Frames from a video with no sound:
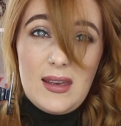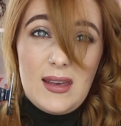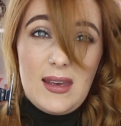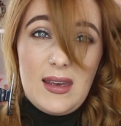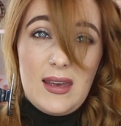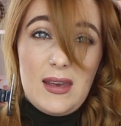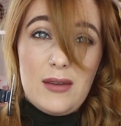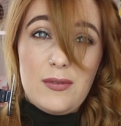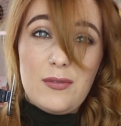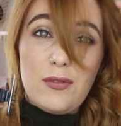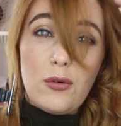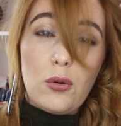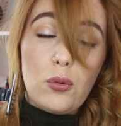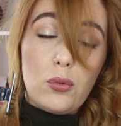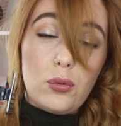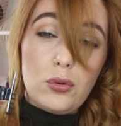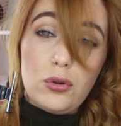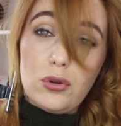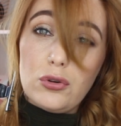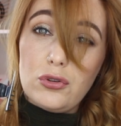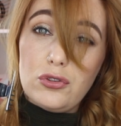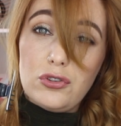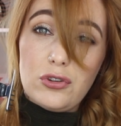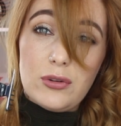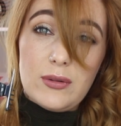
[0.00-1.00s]
if all
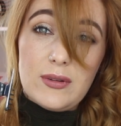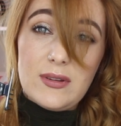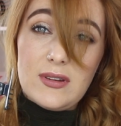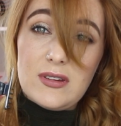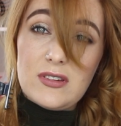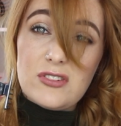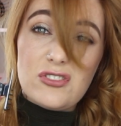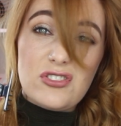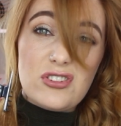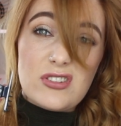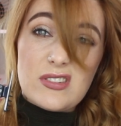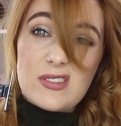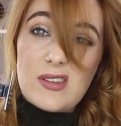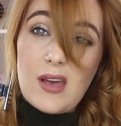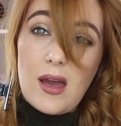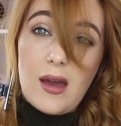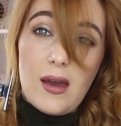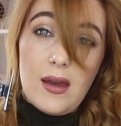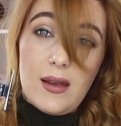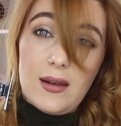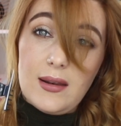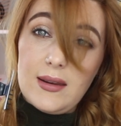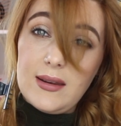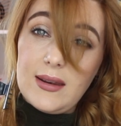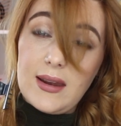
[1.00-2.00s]
you're doing is just
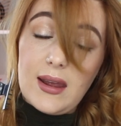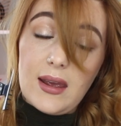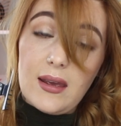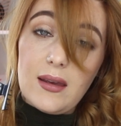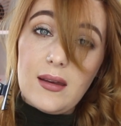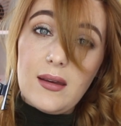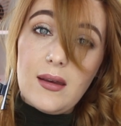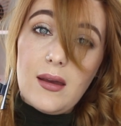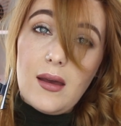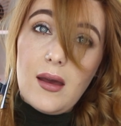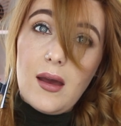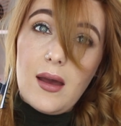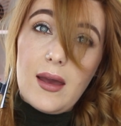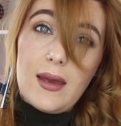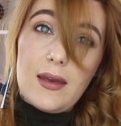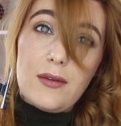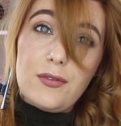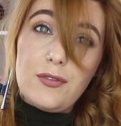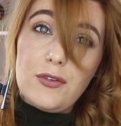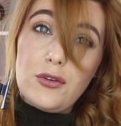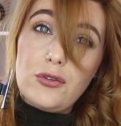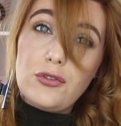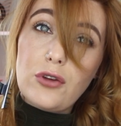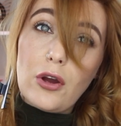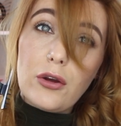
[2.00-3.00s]
curling it.
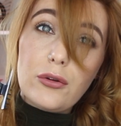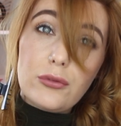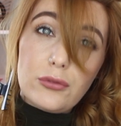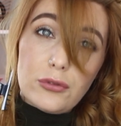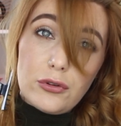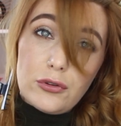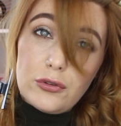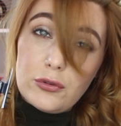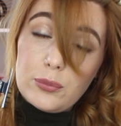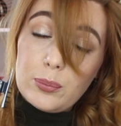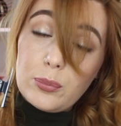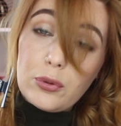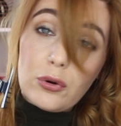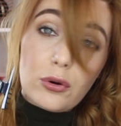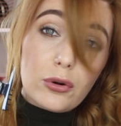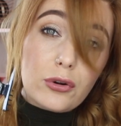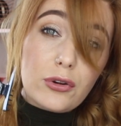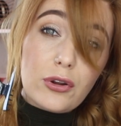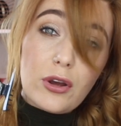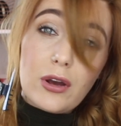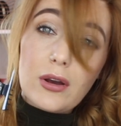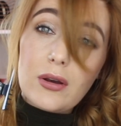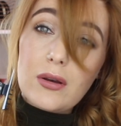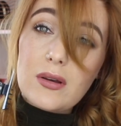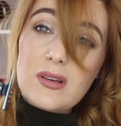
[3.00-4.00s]
If you don't use
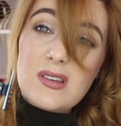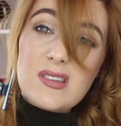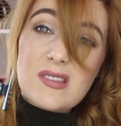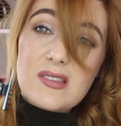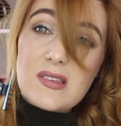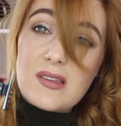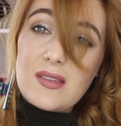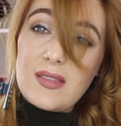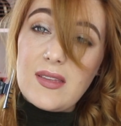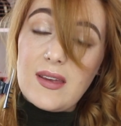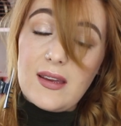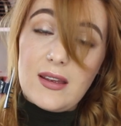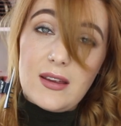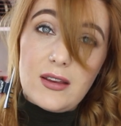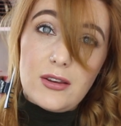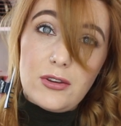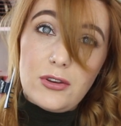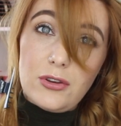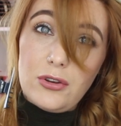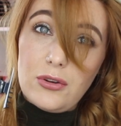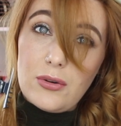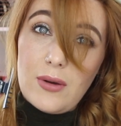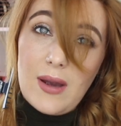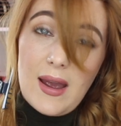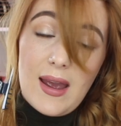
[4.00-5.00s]
products,
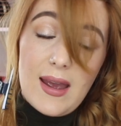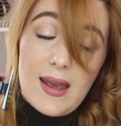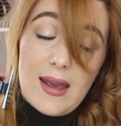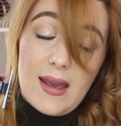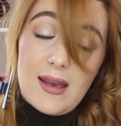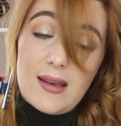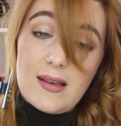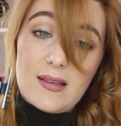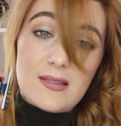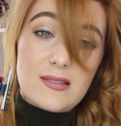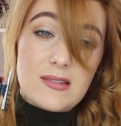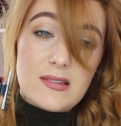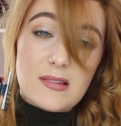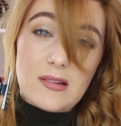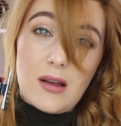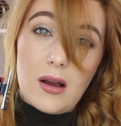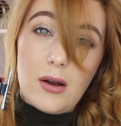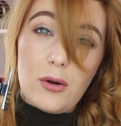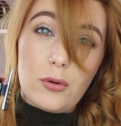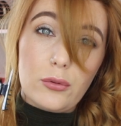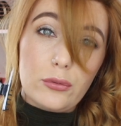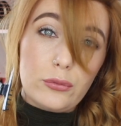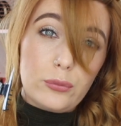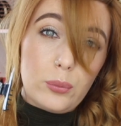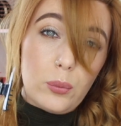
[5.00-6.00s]
then your
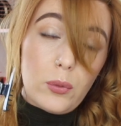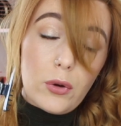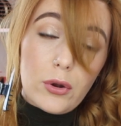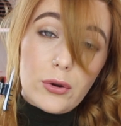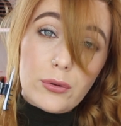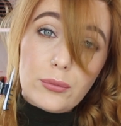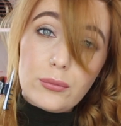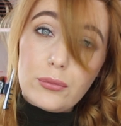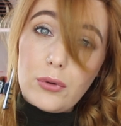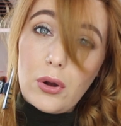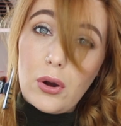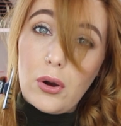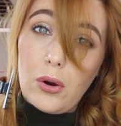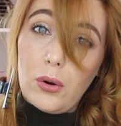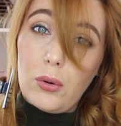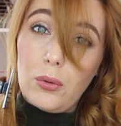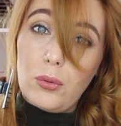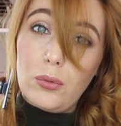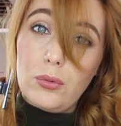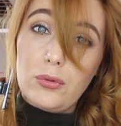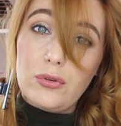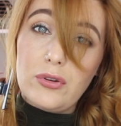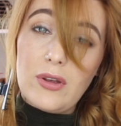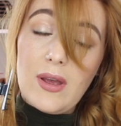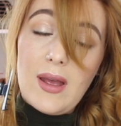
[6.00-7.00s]
hairstyles won't
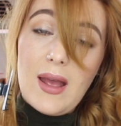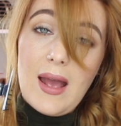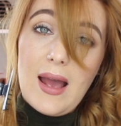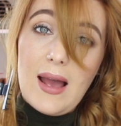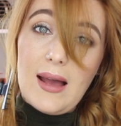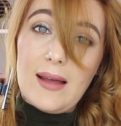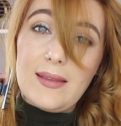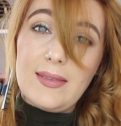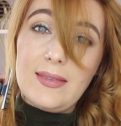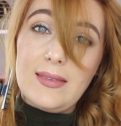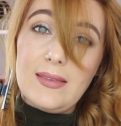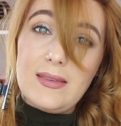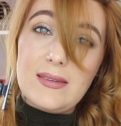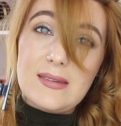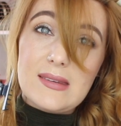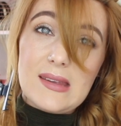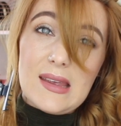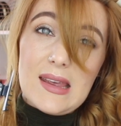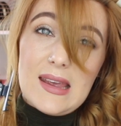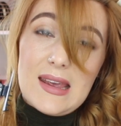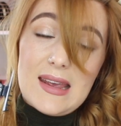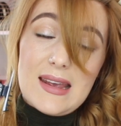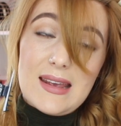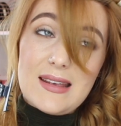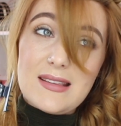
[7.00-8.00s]
hold and
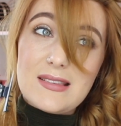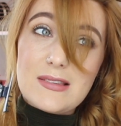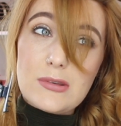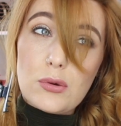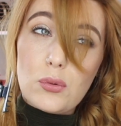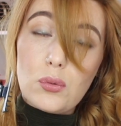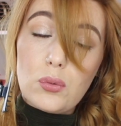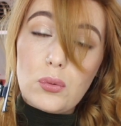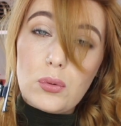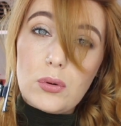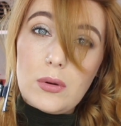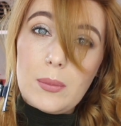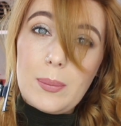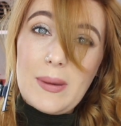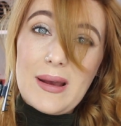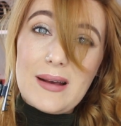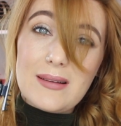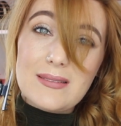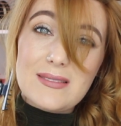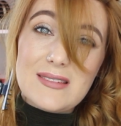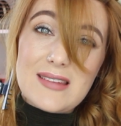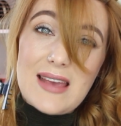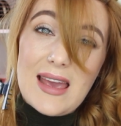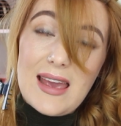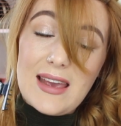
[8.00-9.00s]
it's all
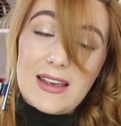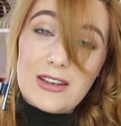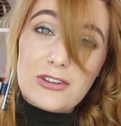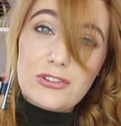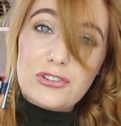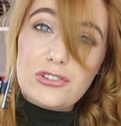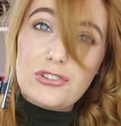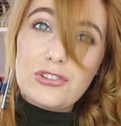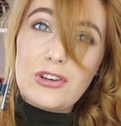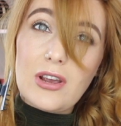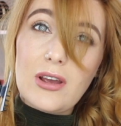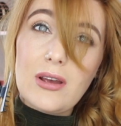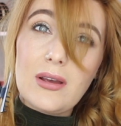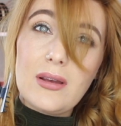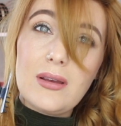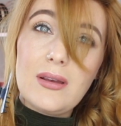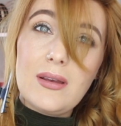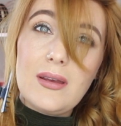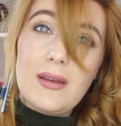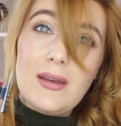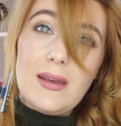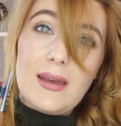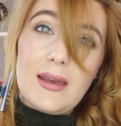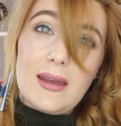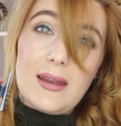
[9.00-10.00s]
about texture.
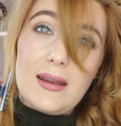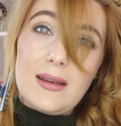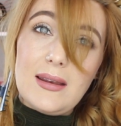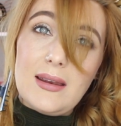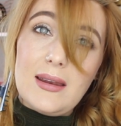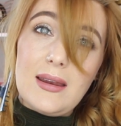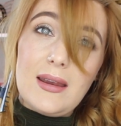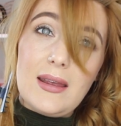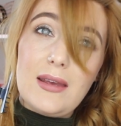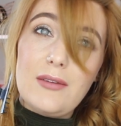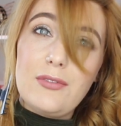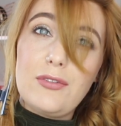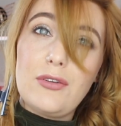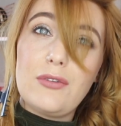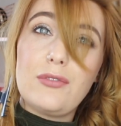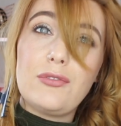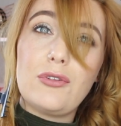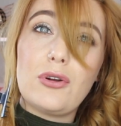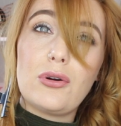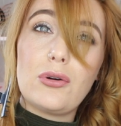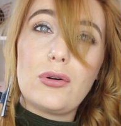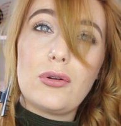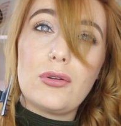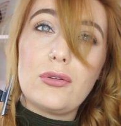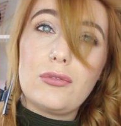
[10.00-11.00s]
And if you've
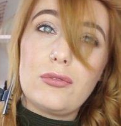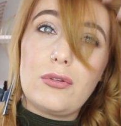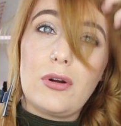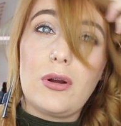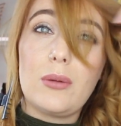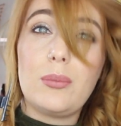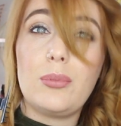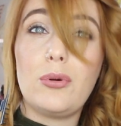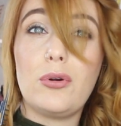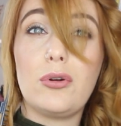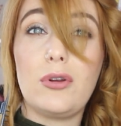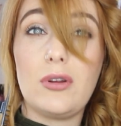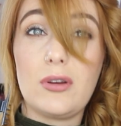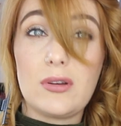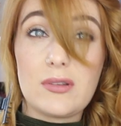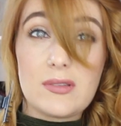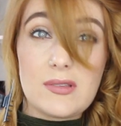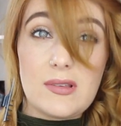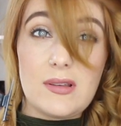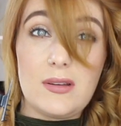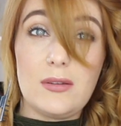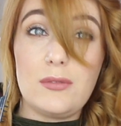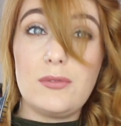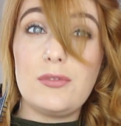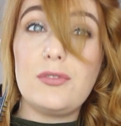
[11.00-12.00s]
not got the right
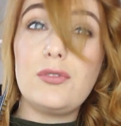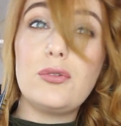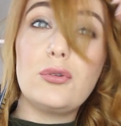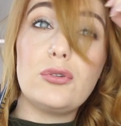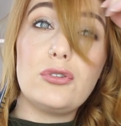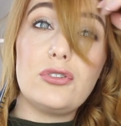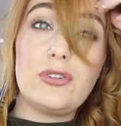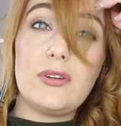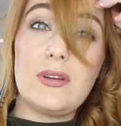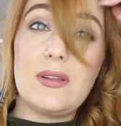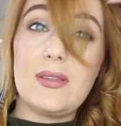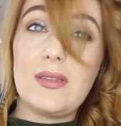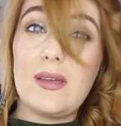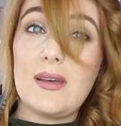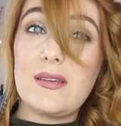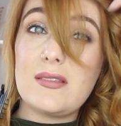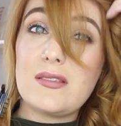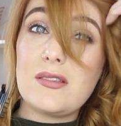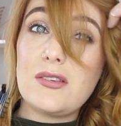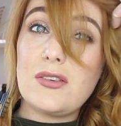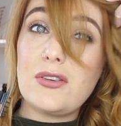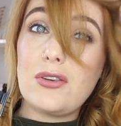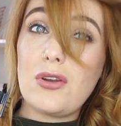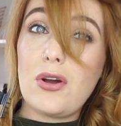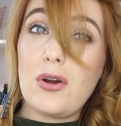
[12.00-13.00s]
products, then unfortunately there's
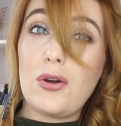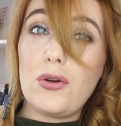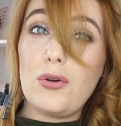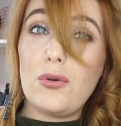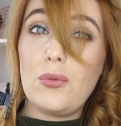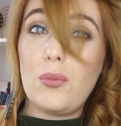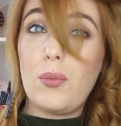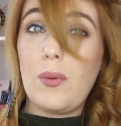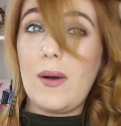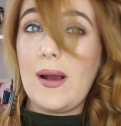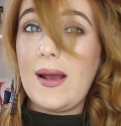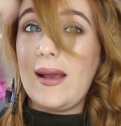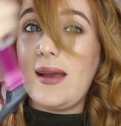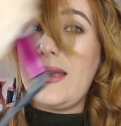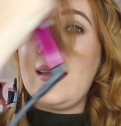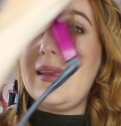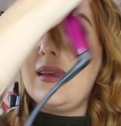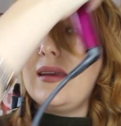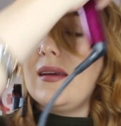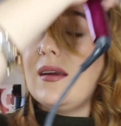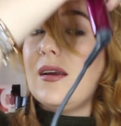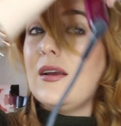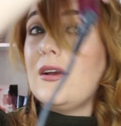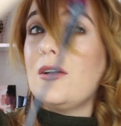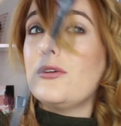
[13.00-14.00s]
no
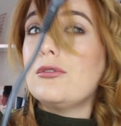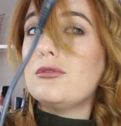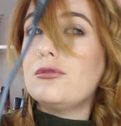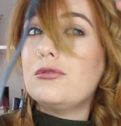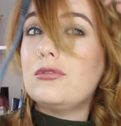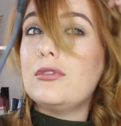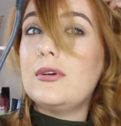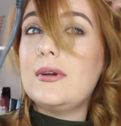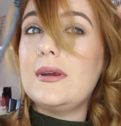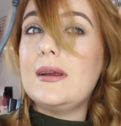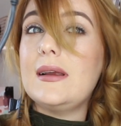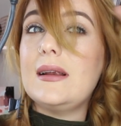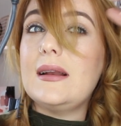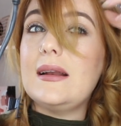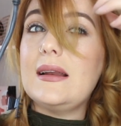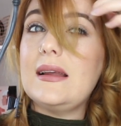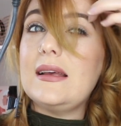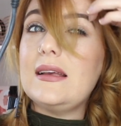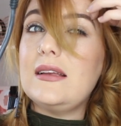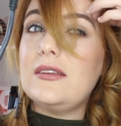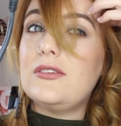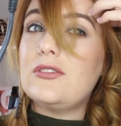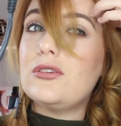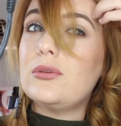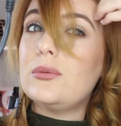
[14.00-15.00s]
way
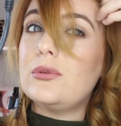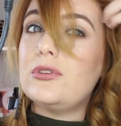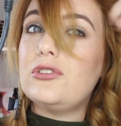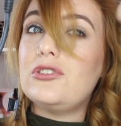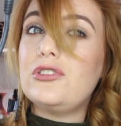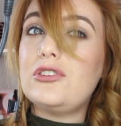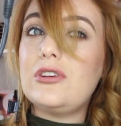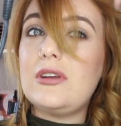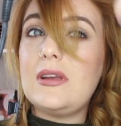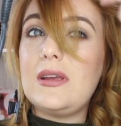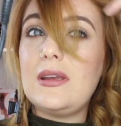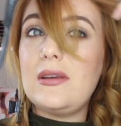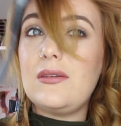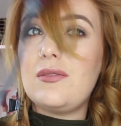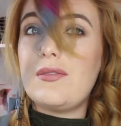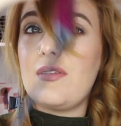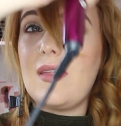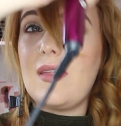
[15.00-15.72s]
really to achieve